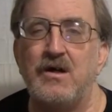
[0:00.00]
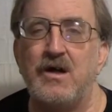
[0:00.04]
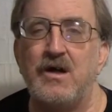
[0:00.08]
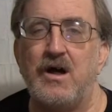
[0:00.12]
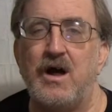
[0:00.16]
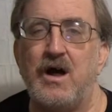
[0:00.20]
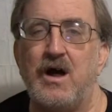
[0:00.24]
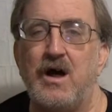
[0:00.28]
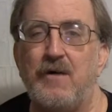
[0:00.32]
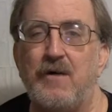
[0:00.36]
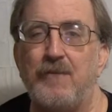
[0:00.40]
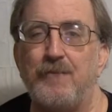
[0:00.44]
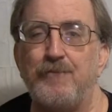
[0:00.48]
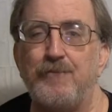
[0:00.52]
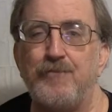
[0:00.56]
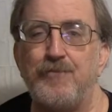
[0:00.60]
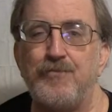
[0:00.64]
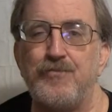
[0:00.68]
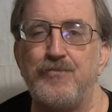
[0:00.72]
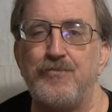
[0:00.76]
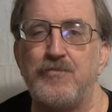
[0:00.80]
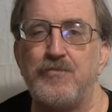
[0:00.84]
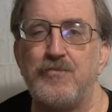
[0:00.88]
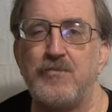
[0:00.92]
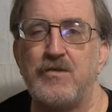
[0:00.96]

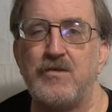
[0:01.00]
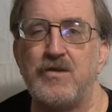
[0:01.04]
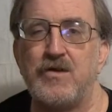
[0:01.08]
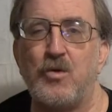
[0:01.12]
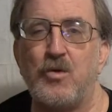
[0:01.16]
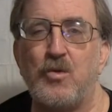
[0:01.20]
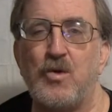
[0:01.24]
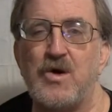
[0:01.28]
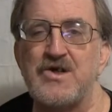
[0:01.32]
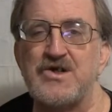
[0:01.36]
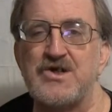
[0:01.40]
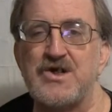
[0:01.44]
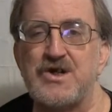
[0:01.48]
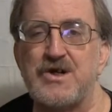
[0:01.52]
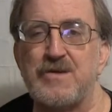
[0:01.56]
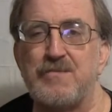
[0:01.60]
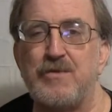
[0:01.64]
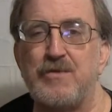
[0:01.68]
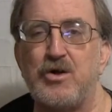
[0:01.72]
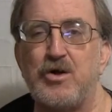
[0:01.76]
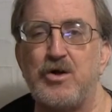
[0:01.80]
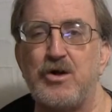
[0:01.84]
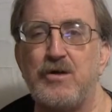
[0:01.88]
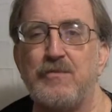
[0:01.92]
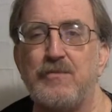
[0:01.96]
um, there wasn't a
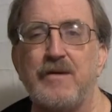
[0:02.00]
murder.